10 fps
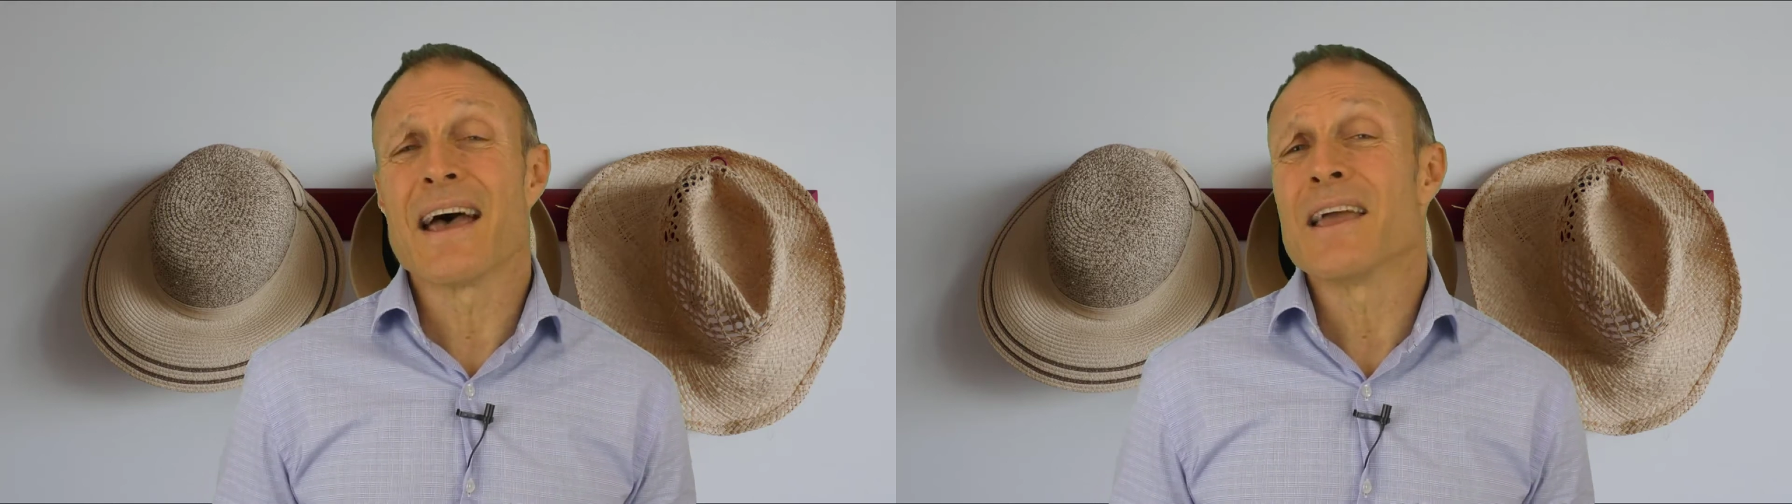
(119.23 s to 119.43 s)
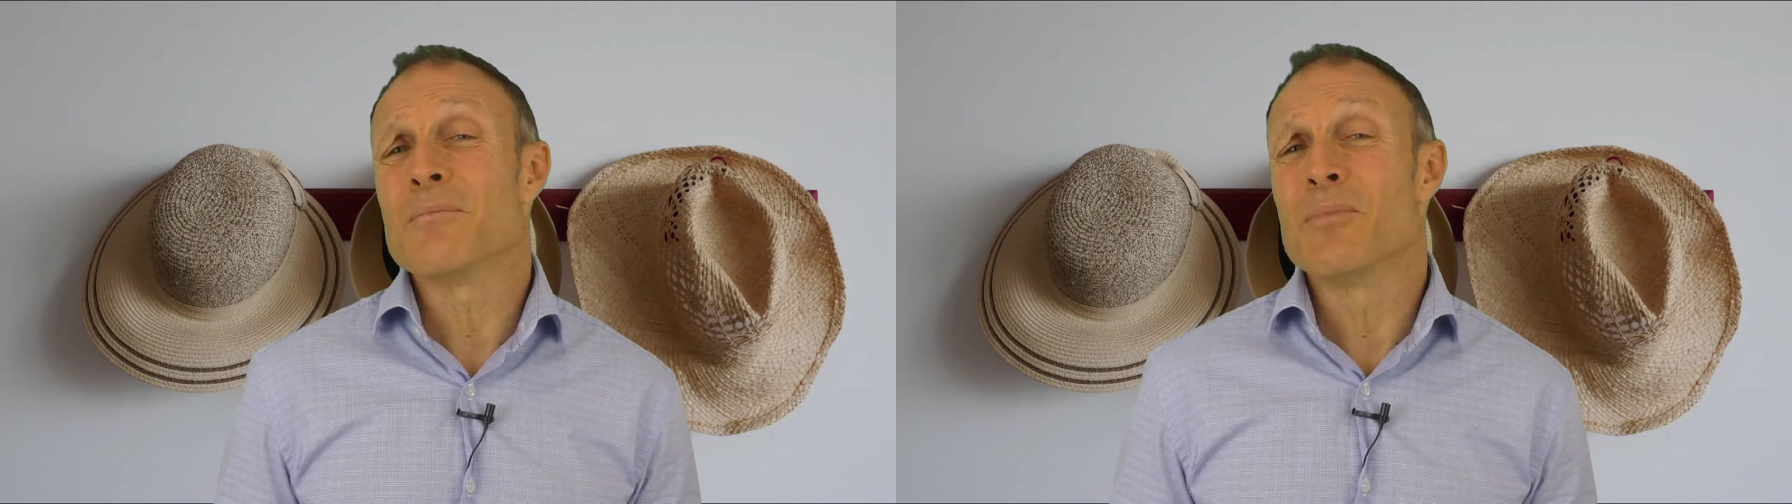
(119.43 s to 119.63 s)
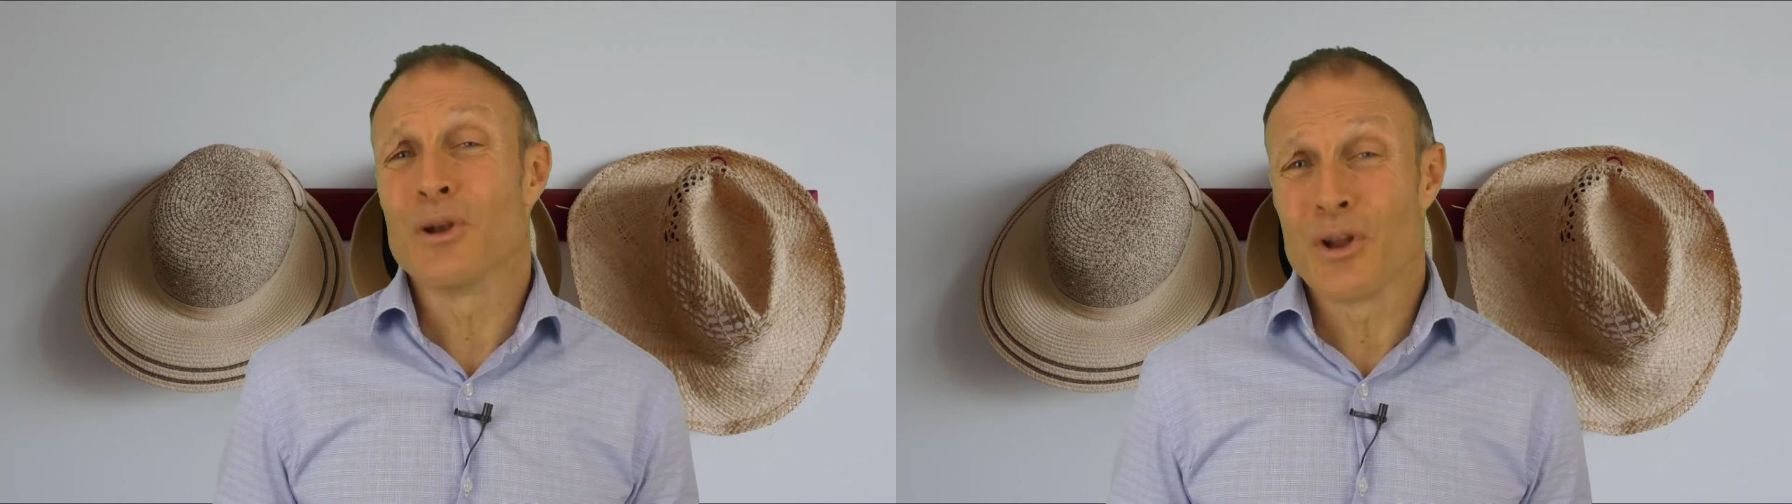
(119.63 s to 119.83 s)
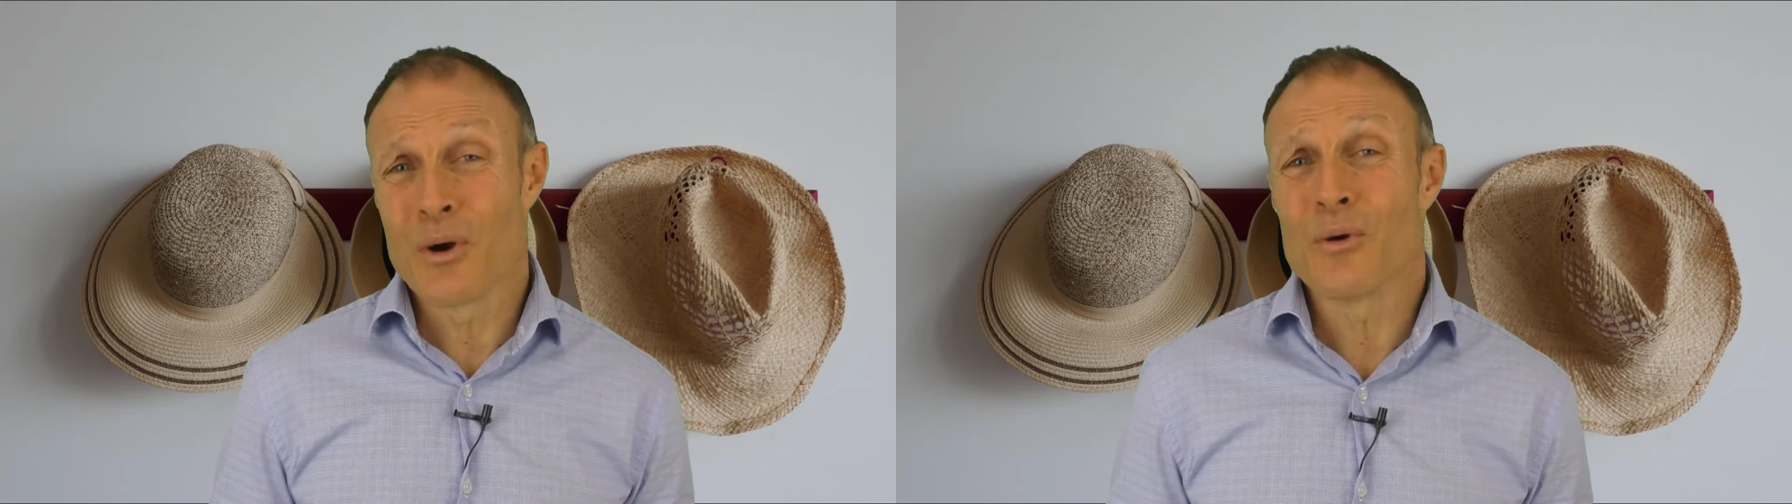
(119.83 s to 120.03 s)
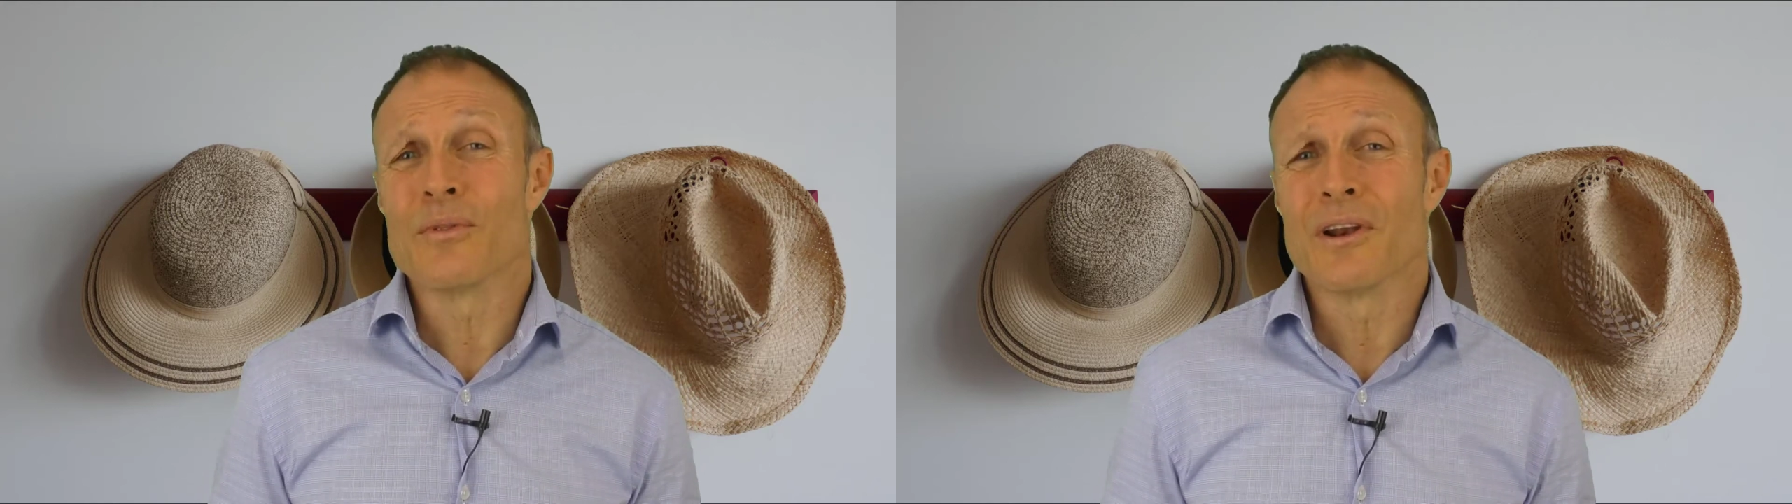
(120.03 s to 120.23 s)
a
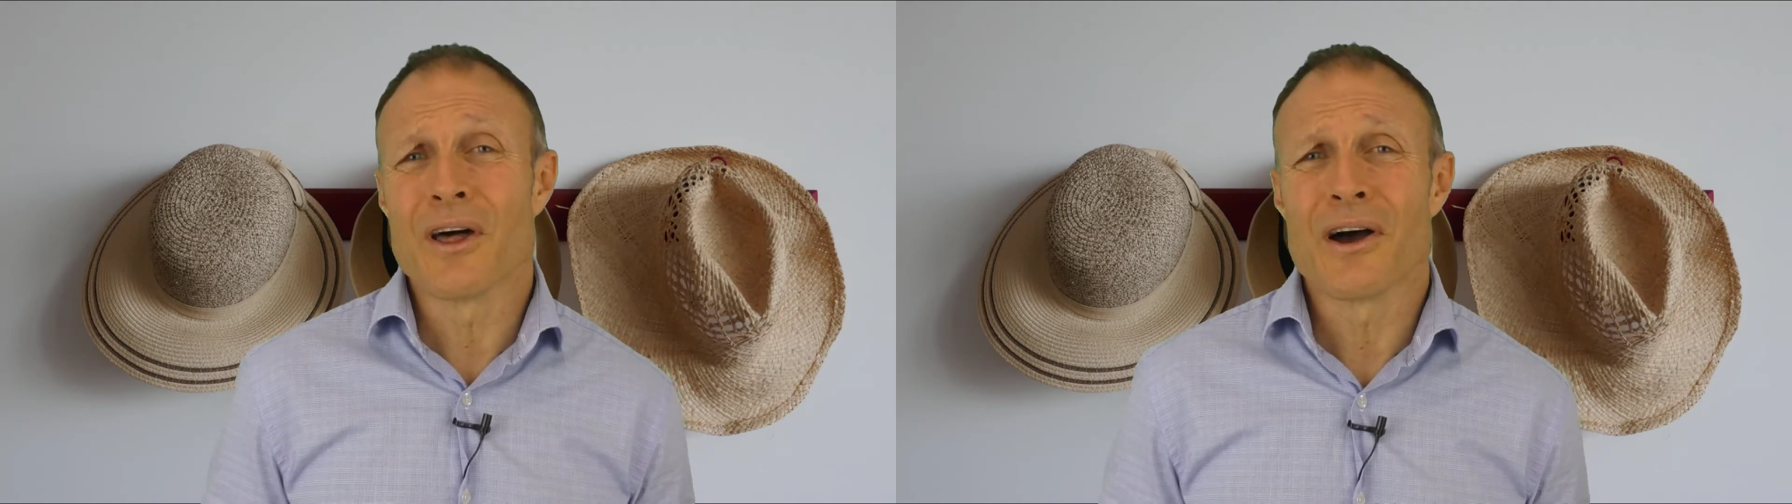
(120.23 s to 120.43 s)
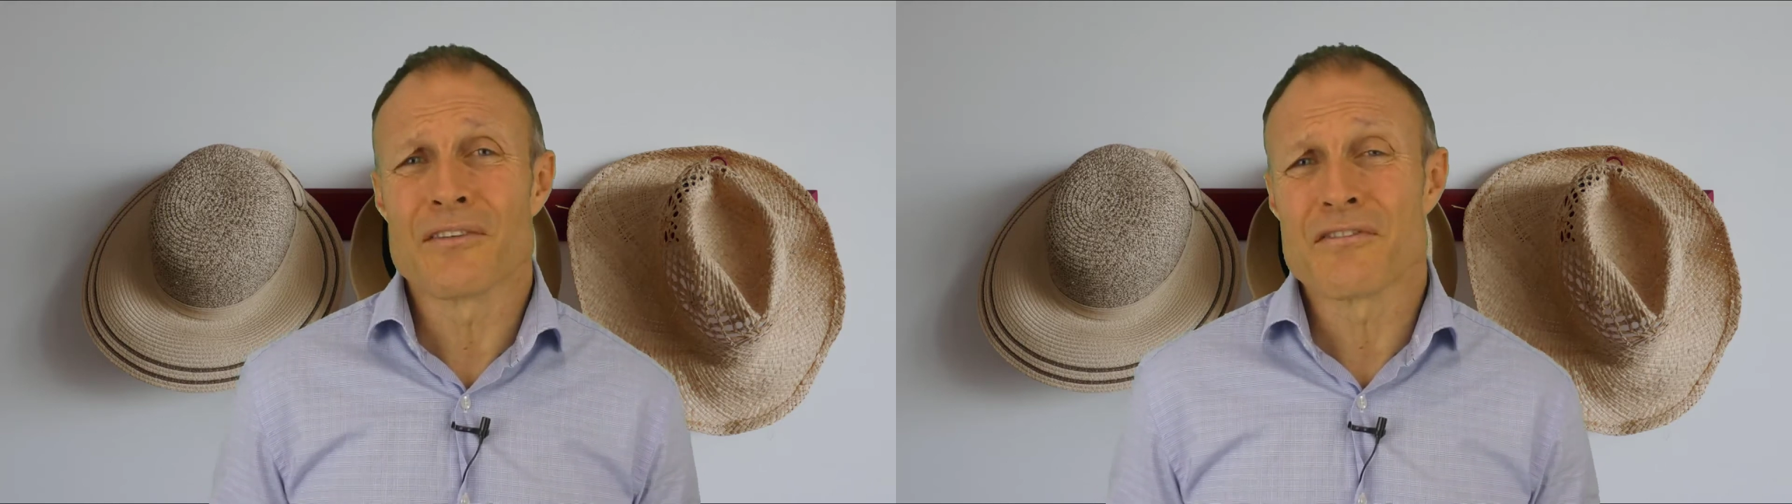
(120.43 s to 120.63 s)
below-the-line